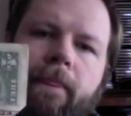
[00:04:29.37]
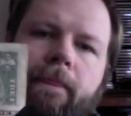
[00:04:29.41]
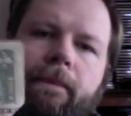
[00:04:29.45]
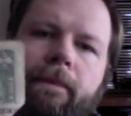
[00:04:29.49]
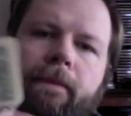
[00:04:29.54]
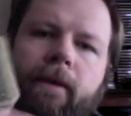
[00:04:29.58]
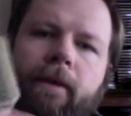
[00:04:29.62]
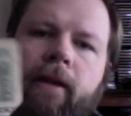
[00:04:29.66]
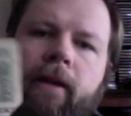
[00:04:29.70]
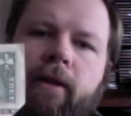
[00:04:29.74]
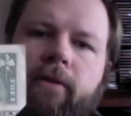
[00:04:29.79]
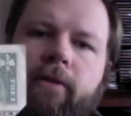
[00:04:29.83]

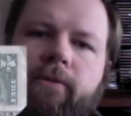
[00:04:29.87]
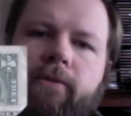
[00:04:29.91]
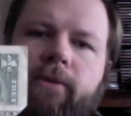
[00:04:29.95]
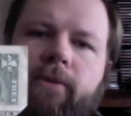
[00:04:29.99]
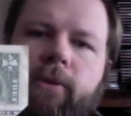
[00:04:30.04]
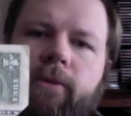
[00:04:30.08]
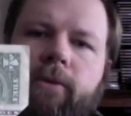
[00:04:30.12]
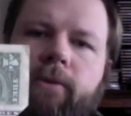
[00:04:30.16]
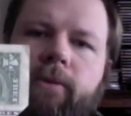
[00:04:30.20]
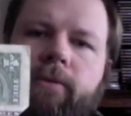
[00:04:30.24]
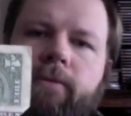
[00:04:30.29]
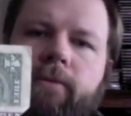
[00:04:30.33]
And
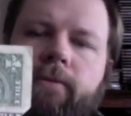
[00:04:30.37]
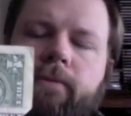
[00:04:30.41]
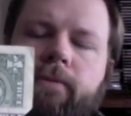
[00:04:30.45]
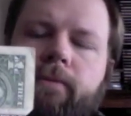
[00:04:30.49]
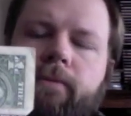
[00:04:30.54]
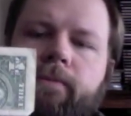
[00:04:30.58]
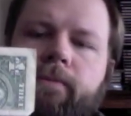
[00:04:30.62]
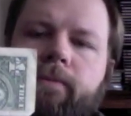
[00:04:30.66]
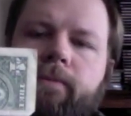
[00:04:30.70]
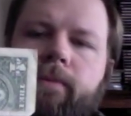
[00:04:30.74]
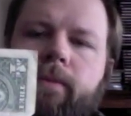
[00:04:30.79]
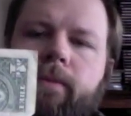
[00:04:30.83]
unfold.
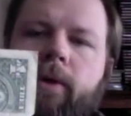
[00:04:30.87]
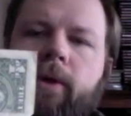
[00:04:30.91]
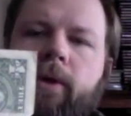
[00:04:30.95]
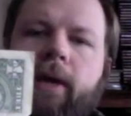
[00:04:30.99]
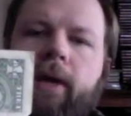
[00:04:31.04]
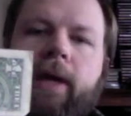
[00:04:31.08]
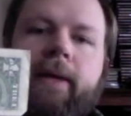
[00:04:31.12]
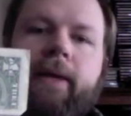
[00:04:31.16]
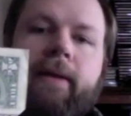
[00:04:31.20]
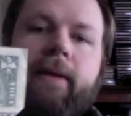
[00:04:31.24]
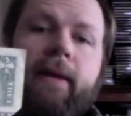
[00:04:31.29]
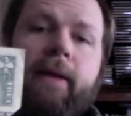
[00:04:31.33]

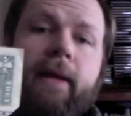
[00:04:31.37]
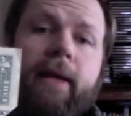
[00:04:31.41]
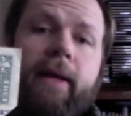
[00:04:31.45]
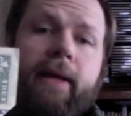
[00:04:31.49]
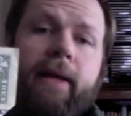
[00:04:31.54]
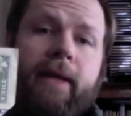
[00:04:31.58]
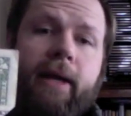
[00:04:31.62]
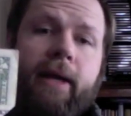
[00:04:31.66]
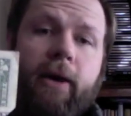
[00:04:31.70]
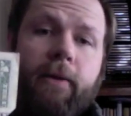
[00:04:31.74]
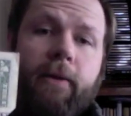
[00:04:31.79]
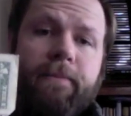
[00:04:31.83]
Okay,
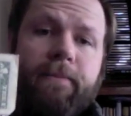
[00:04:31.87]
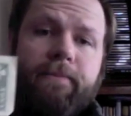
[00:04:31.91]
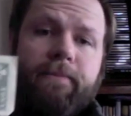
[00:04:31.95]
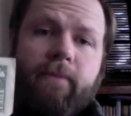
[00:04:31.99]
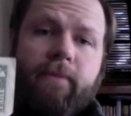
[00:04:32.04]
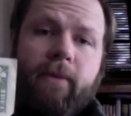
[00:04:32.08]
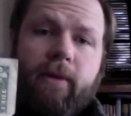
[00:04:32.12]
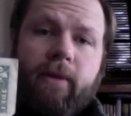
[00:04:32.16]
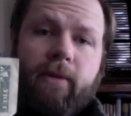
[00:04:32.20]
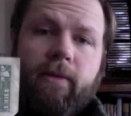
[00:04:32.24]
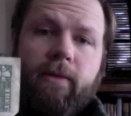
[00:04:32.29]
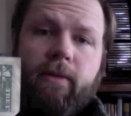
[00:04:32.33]
now
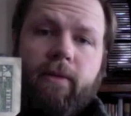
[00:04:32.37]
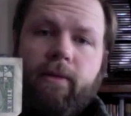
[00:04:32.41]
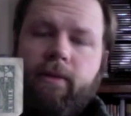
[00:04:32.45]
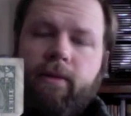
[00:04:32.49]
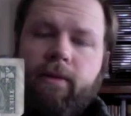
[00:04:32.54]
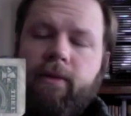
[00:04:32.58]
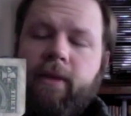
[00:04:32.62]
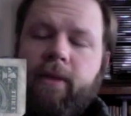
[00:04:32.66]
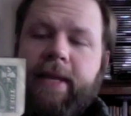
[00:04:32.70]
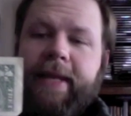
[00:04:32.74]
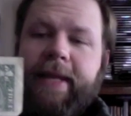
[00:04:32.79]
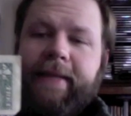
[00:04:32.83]

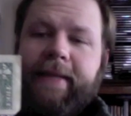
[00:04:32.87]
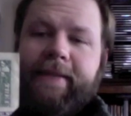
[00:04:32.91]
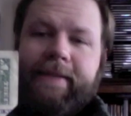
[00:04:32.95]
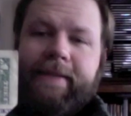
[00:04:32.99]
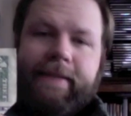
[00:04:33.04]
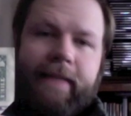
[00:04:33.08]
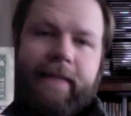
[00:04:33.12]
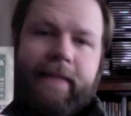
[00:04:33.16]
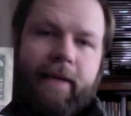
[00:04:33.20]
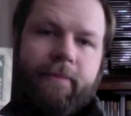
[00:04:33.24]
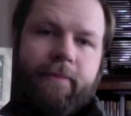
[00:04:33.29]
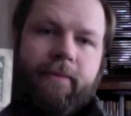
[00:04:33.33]
the next
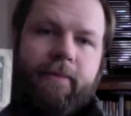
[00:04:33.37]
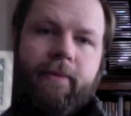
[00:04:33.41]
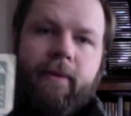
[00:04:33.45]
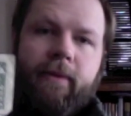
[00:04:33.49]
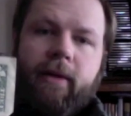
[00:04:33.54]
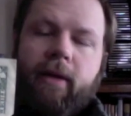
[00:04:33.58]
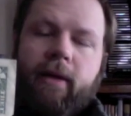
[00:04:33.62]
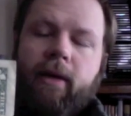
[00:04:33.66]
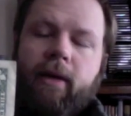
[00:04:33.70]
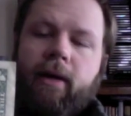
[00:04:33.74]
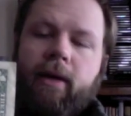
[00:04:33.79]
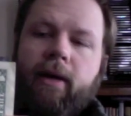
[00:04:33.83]
step
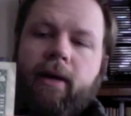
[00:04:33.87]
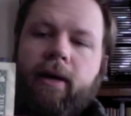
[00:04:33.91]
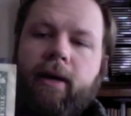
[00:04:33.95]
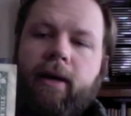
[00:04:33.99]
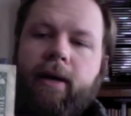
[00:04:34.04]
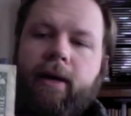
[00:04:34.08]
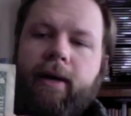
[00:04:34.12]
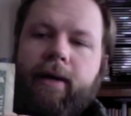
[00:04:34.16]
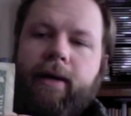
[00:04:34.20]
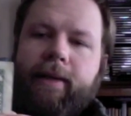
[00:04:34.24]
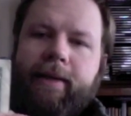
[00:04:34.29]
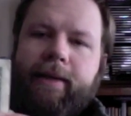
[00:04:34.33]

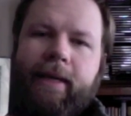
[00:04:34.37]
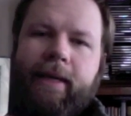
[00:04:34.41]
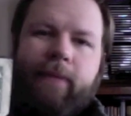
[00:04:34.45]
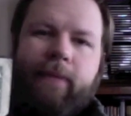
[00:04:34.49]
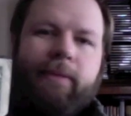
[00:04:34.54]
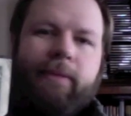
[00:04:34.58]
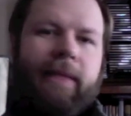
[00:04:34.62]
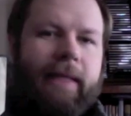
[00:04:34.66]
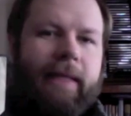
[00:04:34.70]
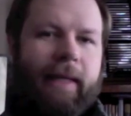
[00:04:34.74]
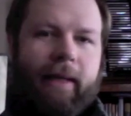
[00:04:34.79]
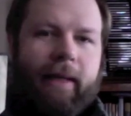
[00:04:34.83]

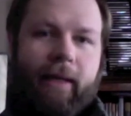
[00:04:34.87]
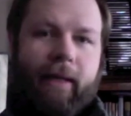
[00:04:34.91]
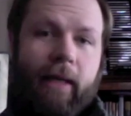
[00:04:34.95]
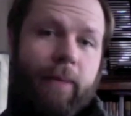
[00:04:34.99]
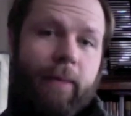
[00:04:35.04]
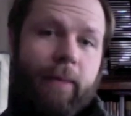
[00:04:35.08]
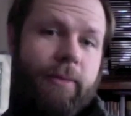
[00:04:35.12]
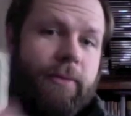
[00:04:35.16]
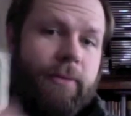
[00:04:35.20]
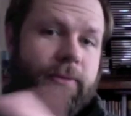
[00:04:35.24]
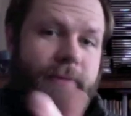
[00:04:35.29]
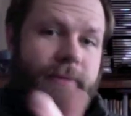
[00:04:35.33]
can be done a
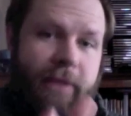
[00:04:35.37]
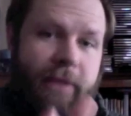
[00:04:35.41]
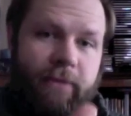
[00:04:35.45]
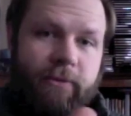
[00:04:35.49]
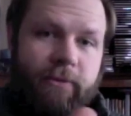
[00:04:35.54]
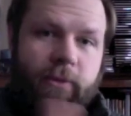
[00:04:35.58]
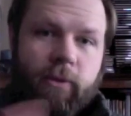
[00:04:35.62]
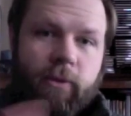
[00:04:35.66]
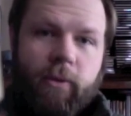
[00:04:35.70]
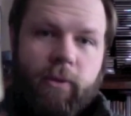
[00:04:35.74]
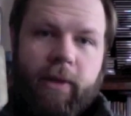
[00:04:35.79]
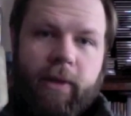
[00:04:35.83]
couple of
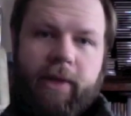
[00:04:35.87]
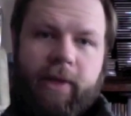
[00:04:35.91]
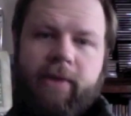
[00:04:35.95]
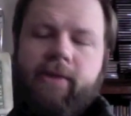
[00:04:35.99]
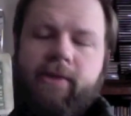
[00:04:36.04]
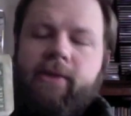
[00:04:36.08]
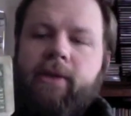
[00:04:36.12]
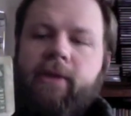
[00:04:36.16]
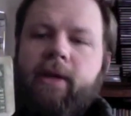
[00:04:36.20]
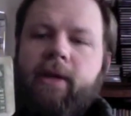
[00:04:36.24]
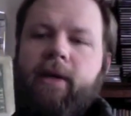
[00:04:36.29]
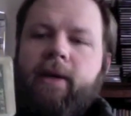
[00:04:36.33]
different
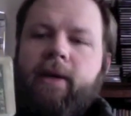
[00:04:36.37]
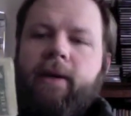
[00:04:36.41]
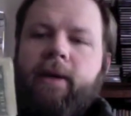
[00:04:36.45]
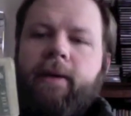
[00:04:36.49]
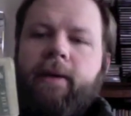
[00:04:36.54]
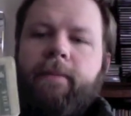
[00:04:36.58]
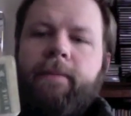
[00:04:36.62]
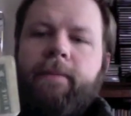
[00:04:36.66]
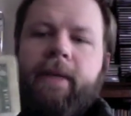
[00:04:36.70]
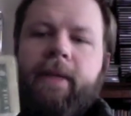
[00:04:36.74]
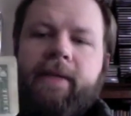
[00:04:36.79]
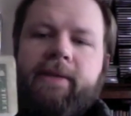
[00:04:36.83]
ways.
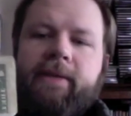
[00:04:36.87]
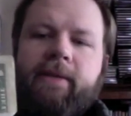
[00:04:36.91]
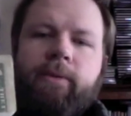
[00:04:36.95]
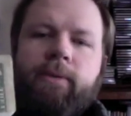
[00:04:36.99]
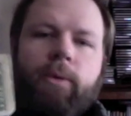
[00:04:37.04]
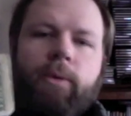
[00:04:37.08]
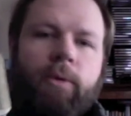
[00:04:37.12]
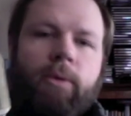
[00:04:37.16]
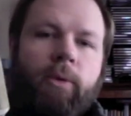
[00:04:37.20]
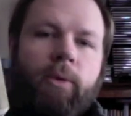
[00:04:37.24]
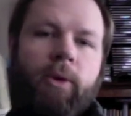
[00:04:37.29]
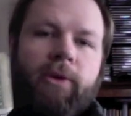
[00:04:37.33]
Basically
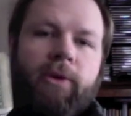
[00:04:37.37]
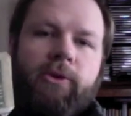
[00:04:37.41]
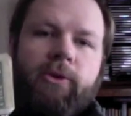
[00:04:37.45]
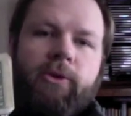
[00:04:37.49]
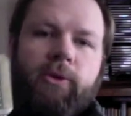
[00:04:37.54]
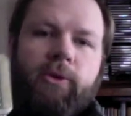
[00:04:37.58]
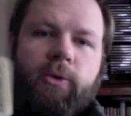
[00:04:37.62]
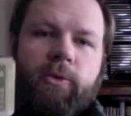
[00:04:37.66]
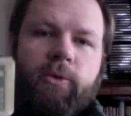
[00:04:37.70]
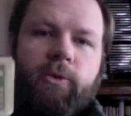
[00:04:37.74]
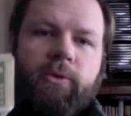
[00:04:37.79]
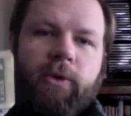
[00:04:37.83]
what we want to
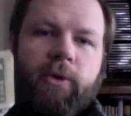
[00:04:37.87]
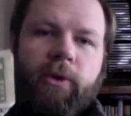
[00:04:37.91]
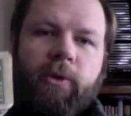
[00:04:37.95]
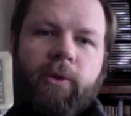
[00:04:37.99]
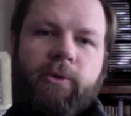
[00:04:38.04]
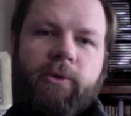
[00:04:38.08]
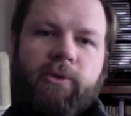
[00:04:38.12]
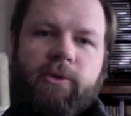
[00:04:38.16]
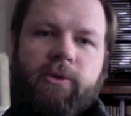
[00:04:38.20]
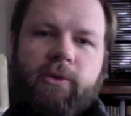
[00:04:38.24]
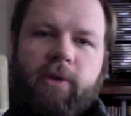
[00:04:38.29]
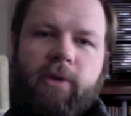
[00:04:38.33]
do for
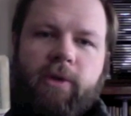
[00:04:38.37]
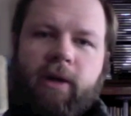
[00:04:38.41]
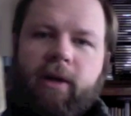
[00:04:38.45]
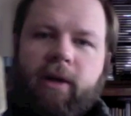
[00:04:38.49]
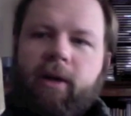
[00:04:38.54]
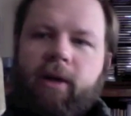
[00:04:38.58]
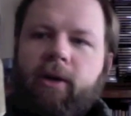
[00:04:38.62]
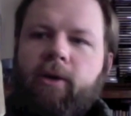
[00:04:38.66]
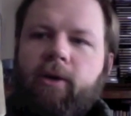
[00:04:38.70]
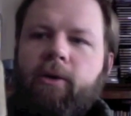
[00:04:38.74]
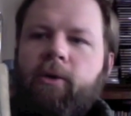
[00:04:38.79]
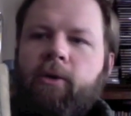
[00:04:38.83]
those
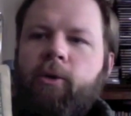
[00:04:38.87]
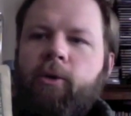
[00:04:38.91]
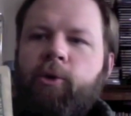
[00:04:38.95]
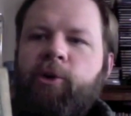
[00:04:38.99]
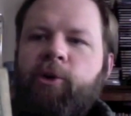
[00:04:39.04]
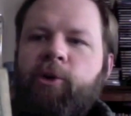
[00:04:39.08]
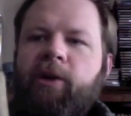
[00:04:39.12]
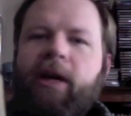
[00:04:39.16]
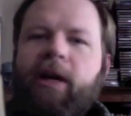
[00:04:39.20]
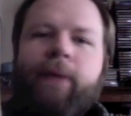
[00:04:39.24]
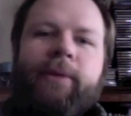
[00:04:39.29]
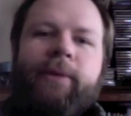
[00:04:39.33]

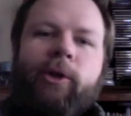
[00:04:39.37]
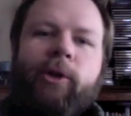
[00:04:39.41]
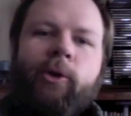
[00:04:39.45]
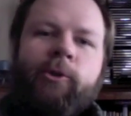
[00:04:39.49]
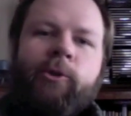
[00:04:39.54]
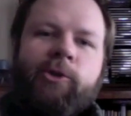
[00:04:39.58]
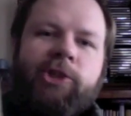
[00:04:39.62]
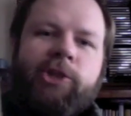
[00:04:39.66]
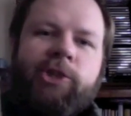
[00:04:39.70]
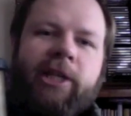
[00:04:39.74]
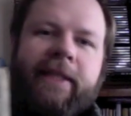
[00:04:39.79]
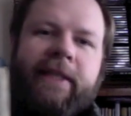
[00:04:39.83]
origami
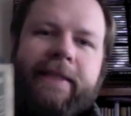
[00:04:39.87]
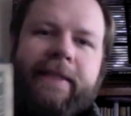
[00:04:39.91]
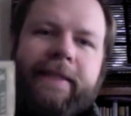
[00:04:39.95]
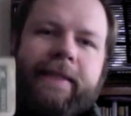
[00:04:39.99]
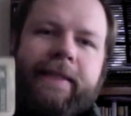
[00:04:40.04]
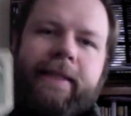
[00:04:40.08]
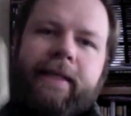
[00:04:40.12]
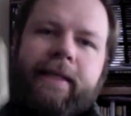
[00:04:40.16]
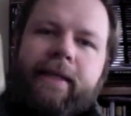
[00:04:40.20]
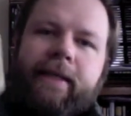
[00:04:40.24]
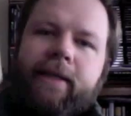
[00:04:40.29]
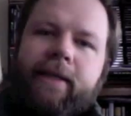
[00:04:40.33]

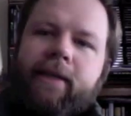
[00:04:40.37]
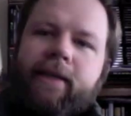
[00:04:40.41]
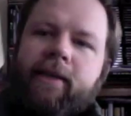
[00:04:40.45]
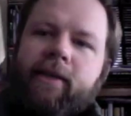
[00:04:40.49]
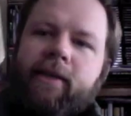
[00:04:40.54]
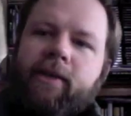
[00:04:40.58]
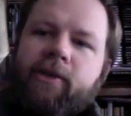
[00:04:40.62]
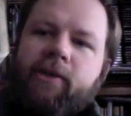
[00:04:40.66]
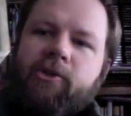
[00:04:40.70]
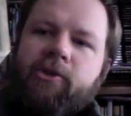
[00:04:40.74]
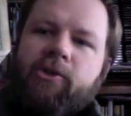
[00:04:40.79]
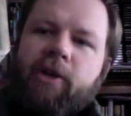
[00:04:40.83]
cognoscenti
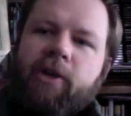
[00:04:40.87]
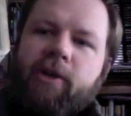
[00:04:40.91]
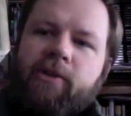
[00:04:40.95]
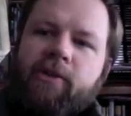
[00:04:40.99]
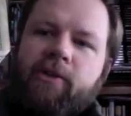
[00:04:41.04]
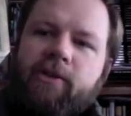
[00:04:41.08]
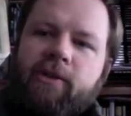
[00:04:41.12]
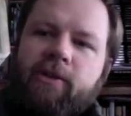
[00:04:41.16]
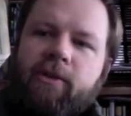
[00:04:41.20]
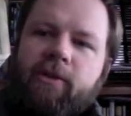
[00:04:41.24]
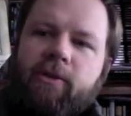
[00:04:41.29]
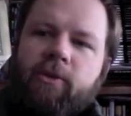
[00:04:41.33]
is
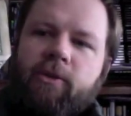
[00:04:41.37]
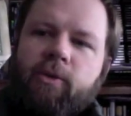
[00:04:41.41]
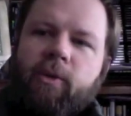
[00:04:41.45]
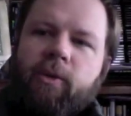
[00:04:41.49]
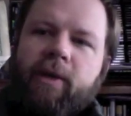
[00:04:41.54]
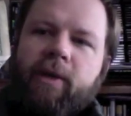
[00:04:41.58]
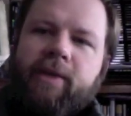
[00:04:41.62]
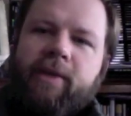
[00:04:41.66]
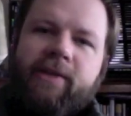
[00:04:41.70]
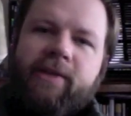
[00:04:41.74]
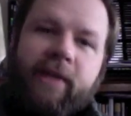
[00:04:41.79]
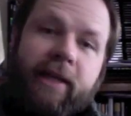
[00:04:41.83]
just
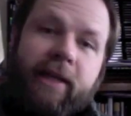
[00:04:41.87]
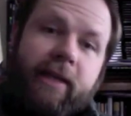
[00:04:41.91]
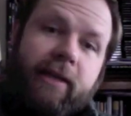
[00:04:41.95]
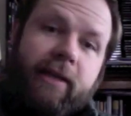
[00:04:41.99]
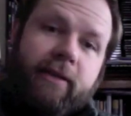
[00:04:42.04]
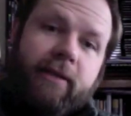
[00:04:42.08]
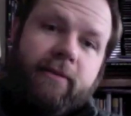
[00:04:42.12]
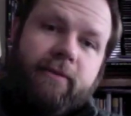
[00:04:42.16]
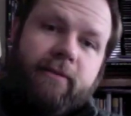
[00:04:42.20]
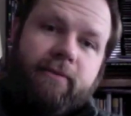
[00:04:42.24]
do a sync